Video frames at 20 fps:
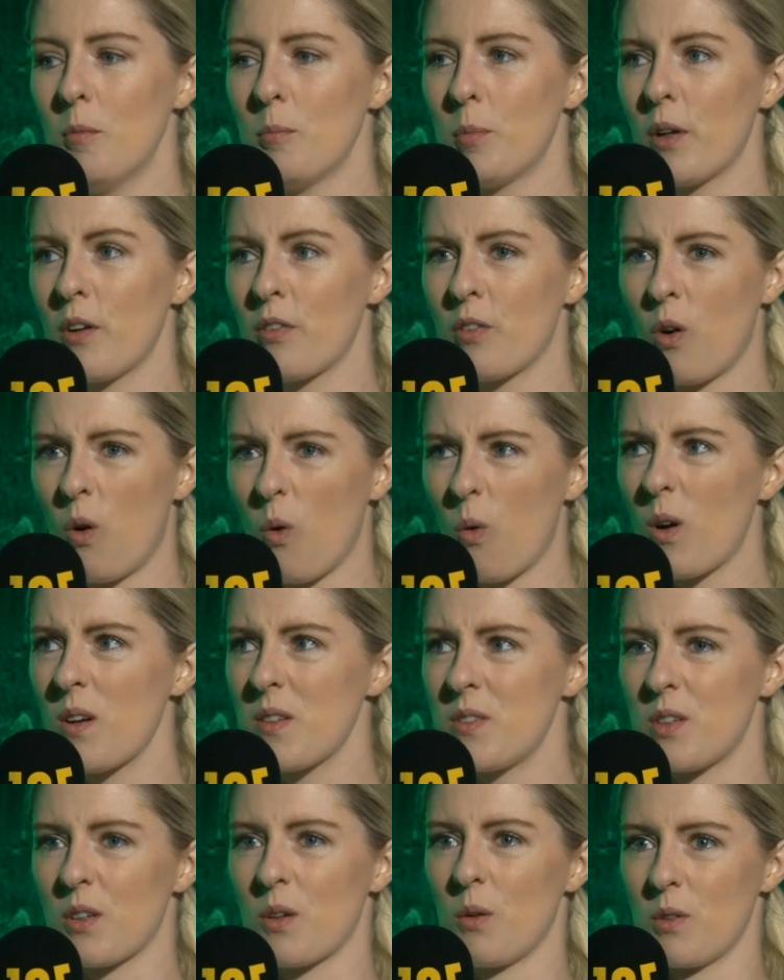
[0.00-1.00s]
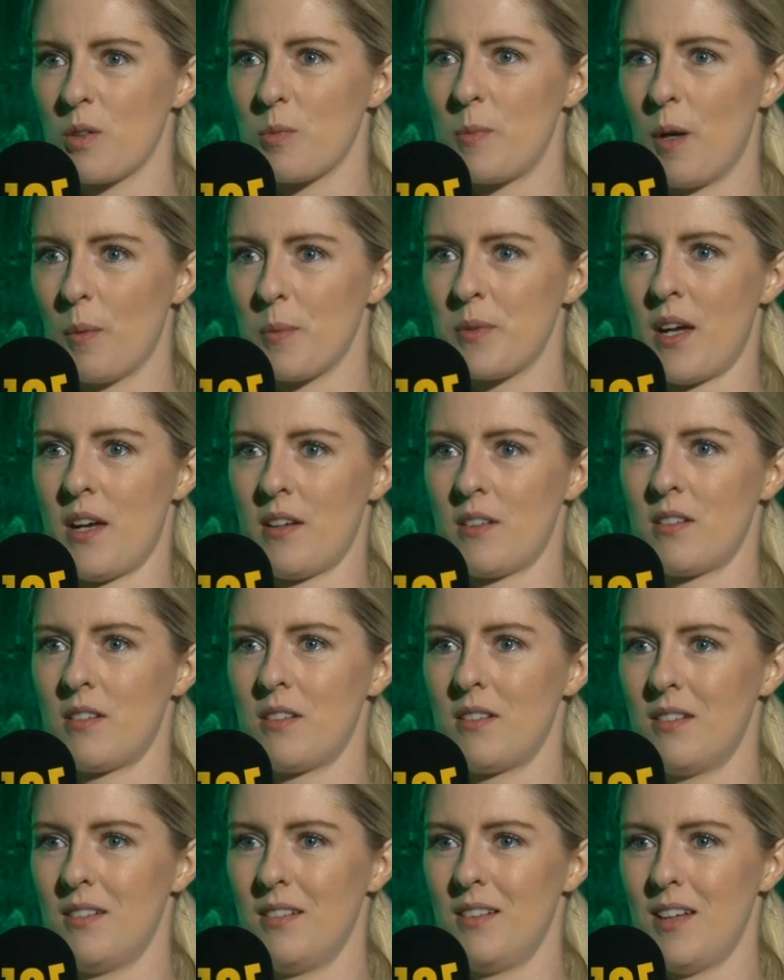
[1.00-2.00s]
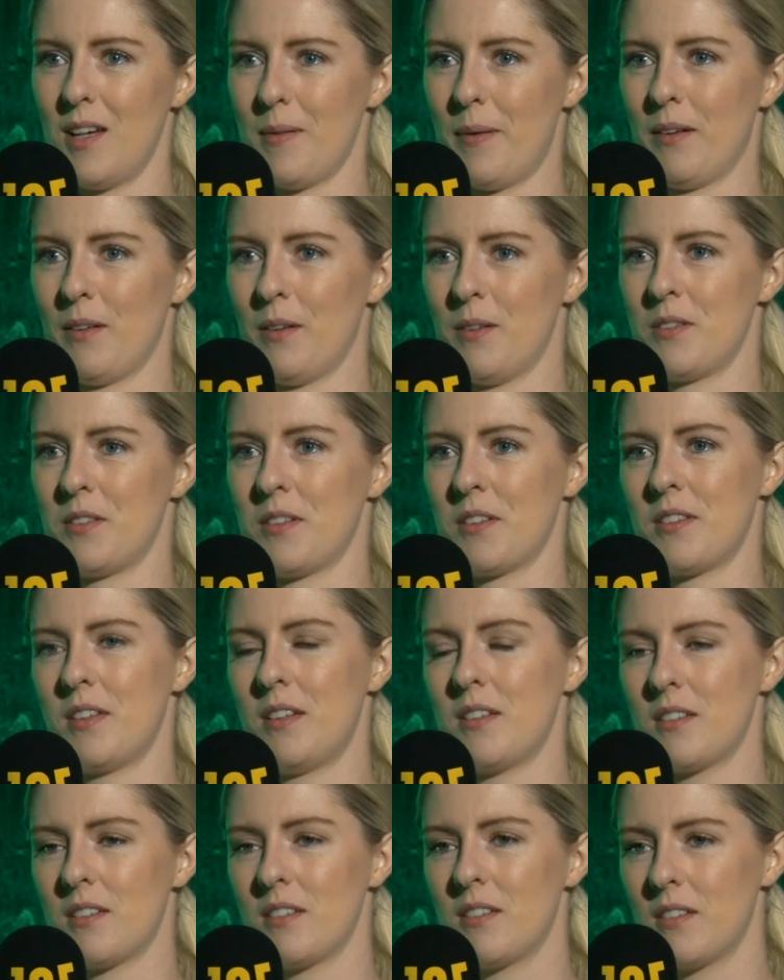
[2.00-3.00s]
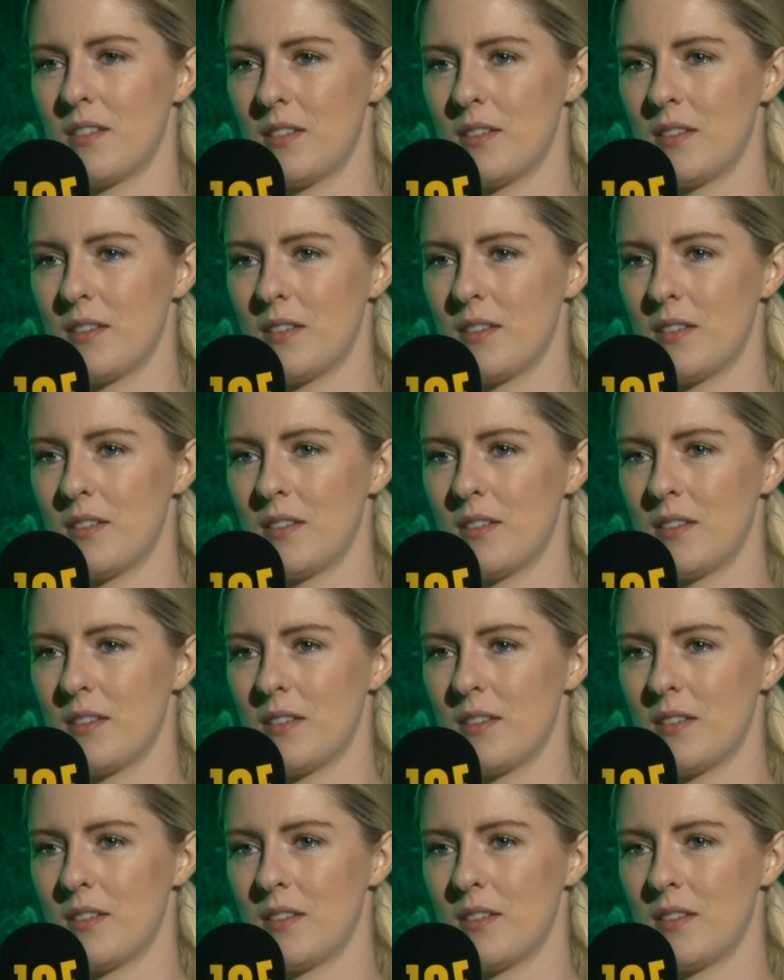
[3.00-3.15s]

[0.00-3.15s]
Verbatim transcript: But of course, you're going to be upset about losing your seat.